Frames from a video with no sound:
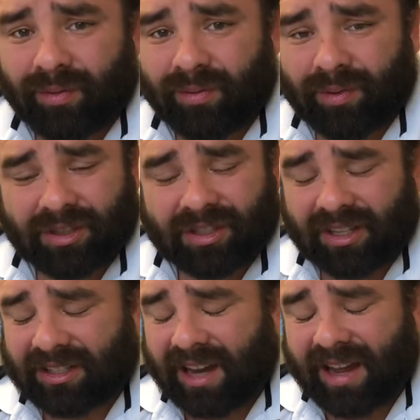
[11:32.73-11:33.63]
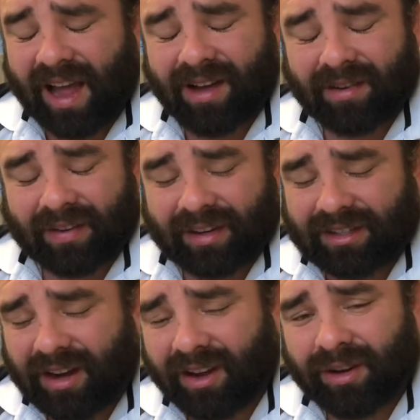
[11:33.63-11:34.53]
We're just going to stay out of it. It's
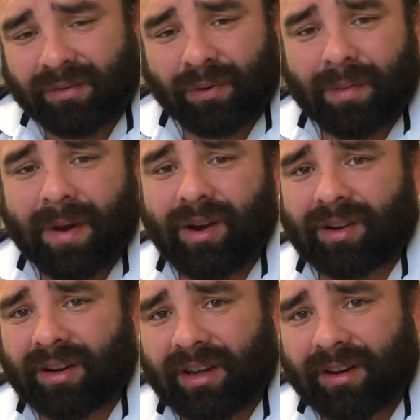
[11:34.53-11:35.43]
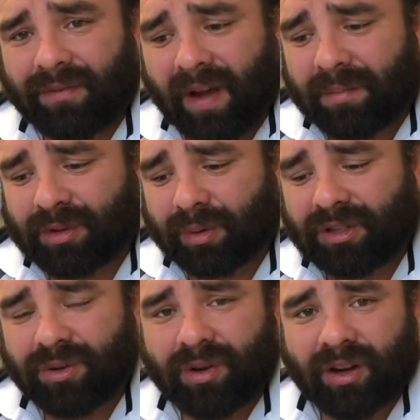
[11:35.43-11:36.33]
not good for America to get in a fight between
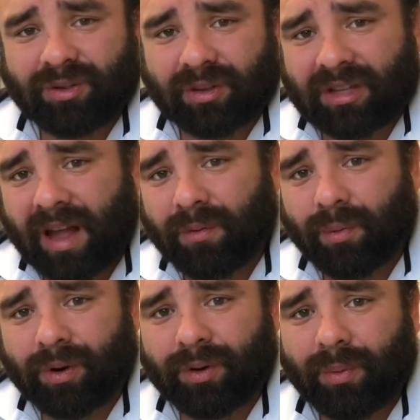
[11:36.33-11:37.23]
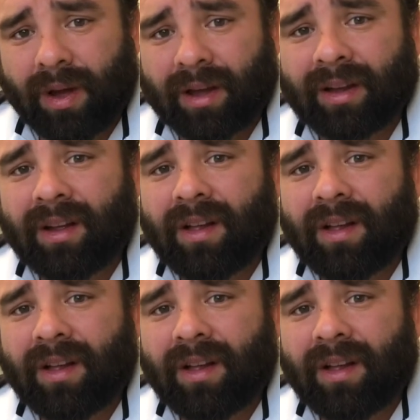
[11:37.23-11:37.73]
two countries half a world away.